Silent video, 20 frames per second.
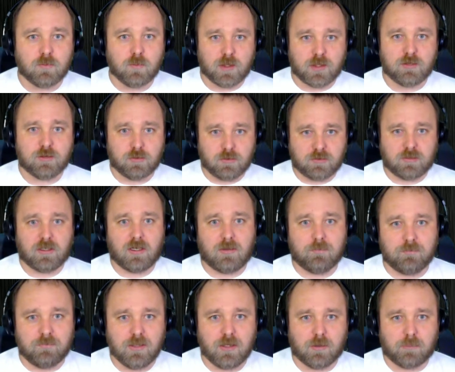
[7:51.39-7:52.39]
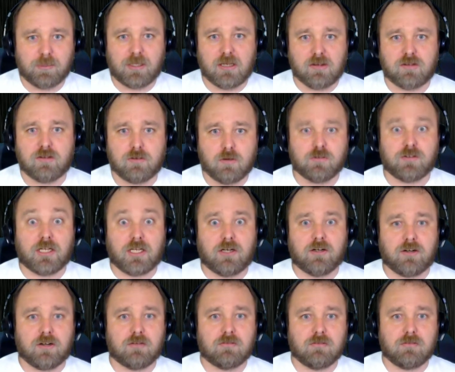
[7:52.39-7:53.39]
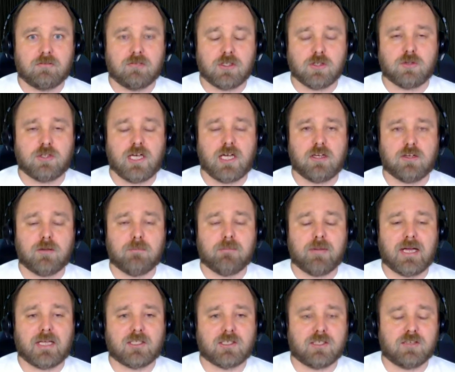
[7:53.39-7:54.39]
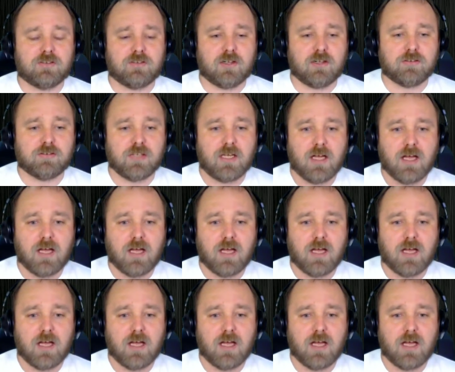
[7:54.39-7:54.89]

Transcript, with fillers: One of those, you know, places over here in the UK you can buy stuff off.